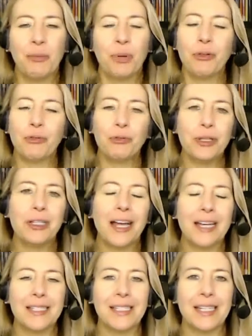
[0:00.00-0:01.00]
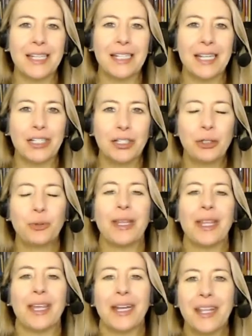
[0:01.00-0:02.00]
but realizing it and
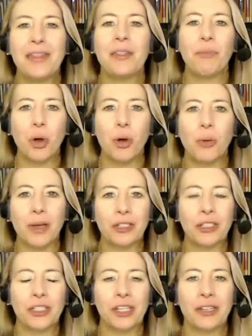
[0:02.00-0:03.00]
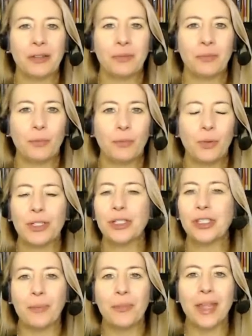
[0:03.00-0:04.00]
doing it in the moment when
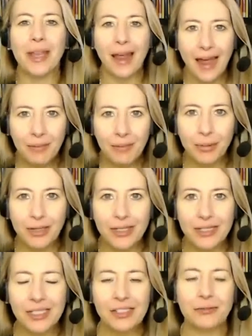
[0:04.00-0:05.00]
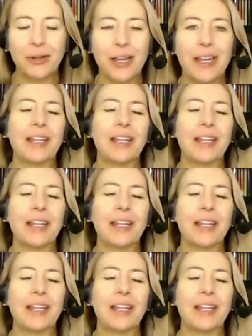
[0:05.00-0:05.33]
something happens, right?